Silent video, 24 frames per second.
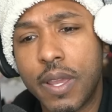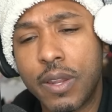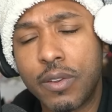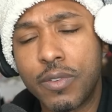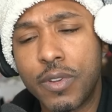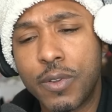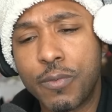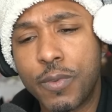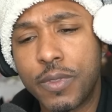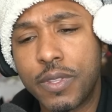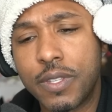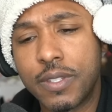I don't
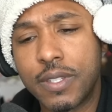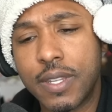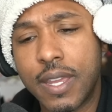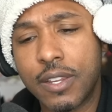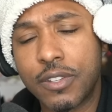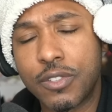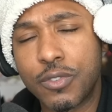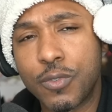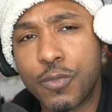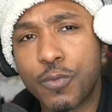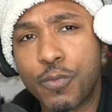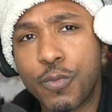know what this
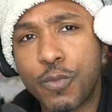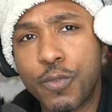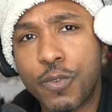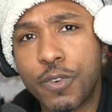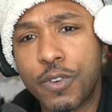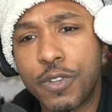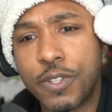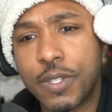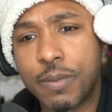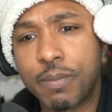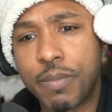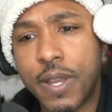actual
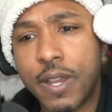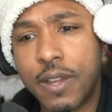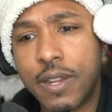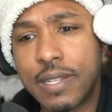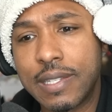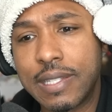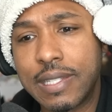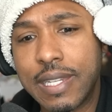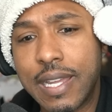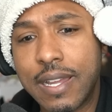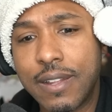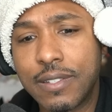war is about.
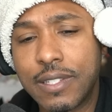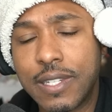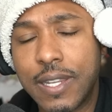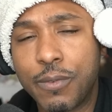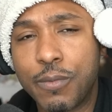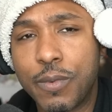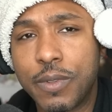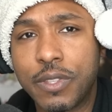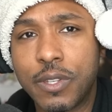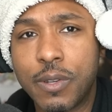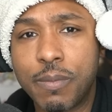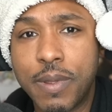It sounds like
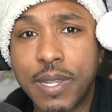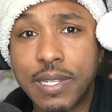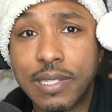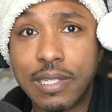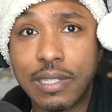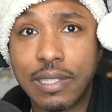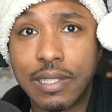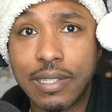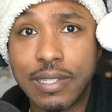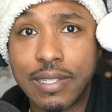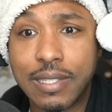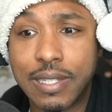what they're
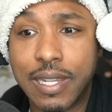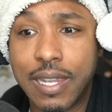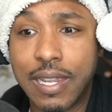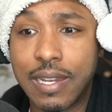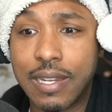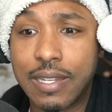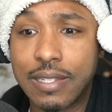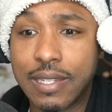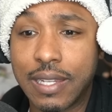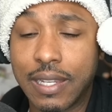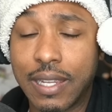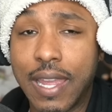basically
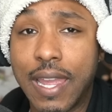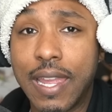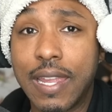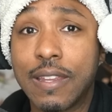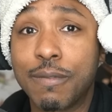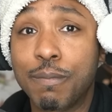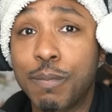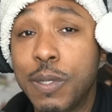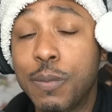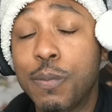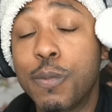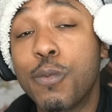saying is like, hey,
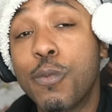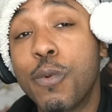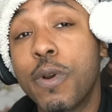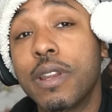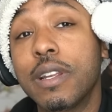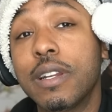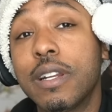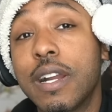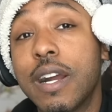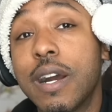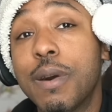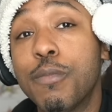if people want
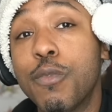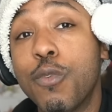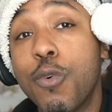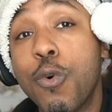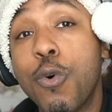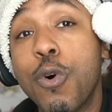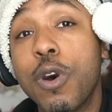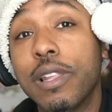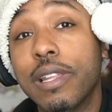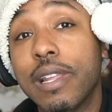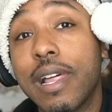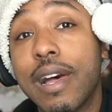to come
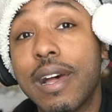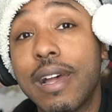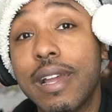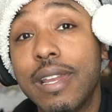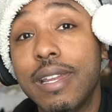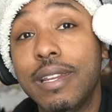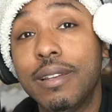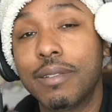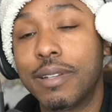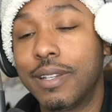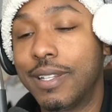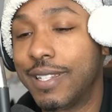online...